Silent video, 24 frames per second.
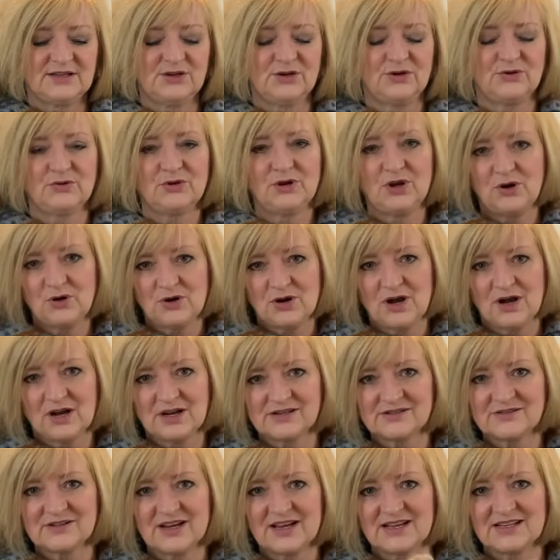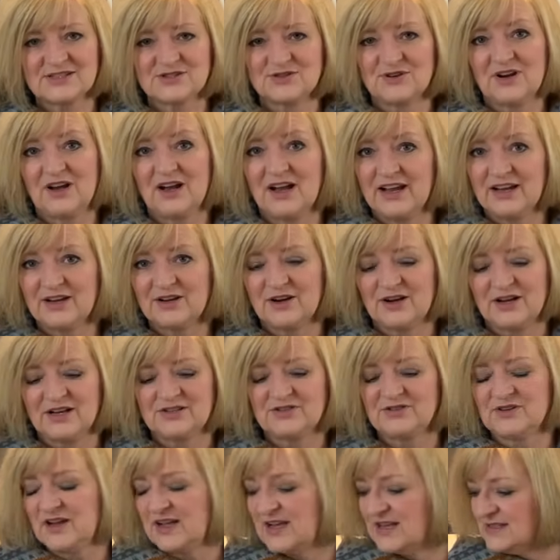low contrast or high
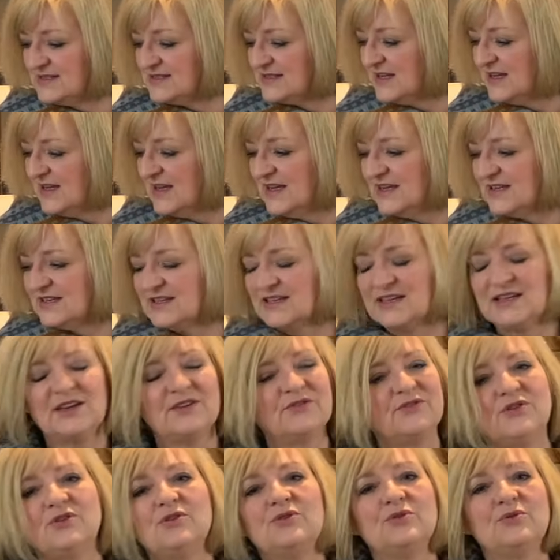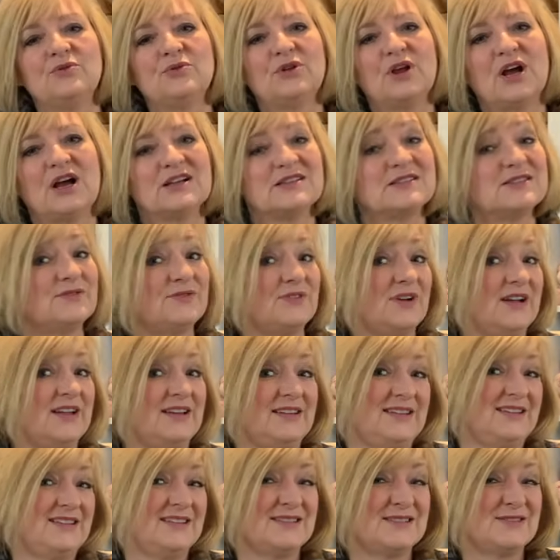contrast to give you lots of
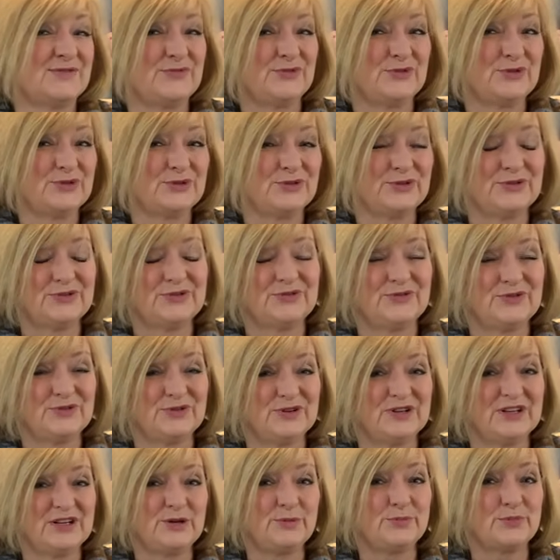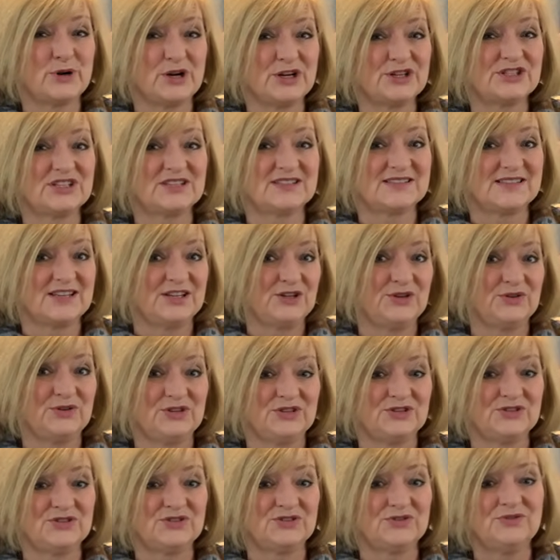ideas for little projects that you
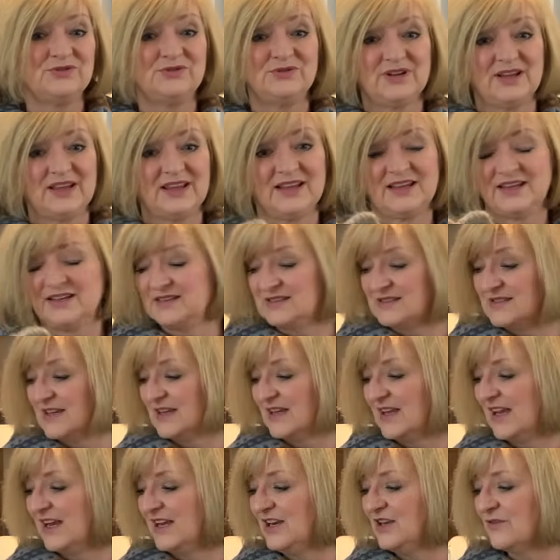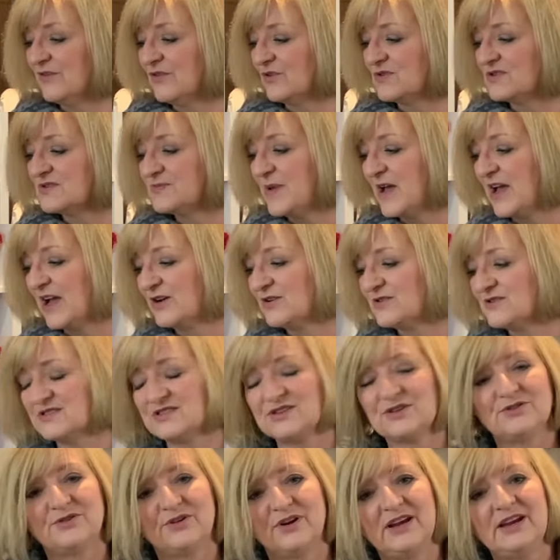can do. And any of those patterns
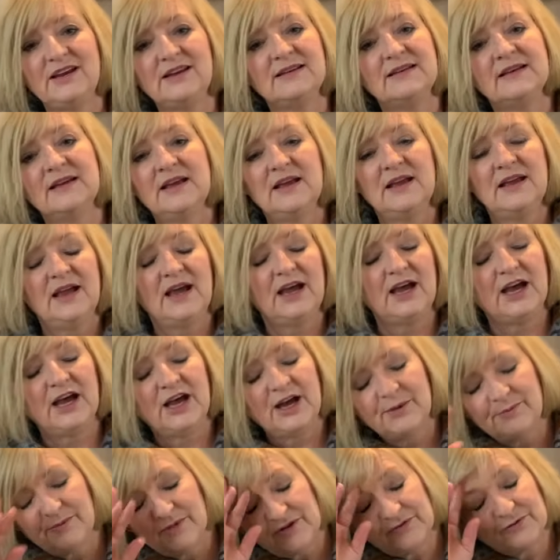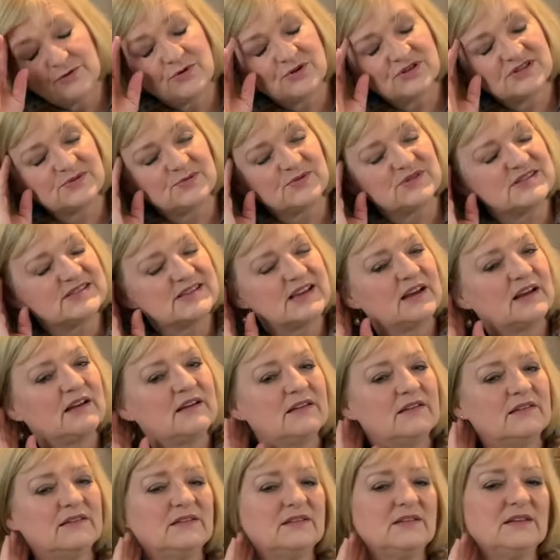are great. Of course, we
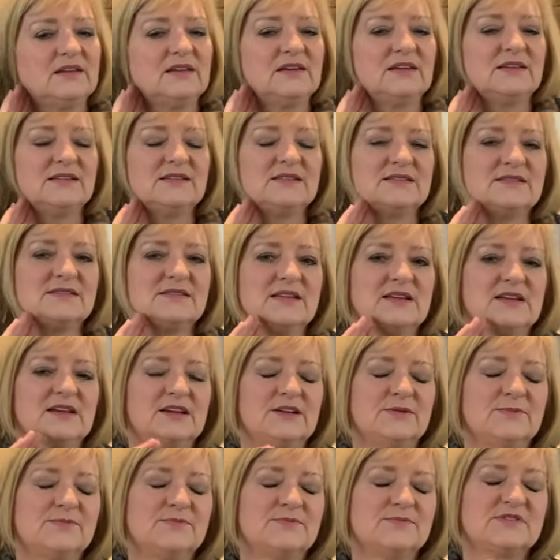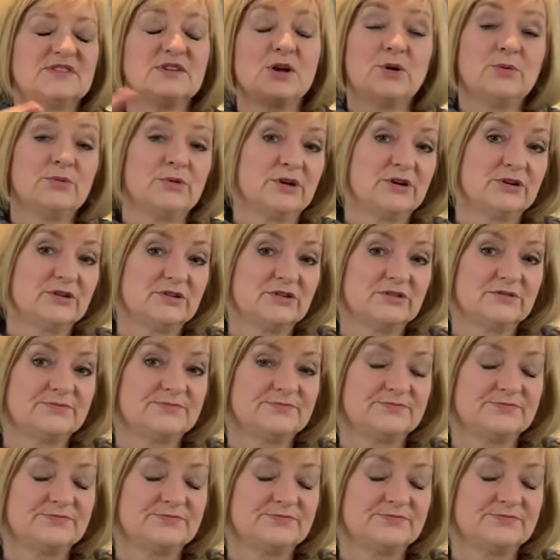sell the saltwater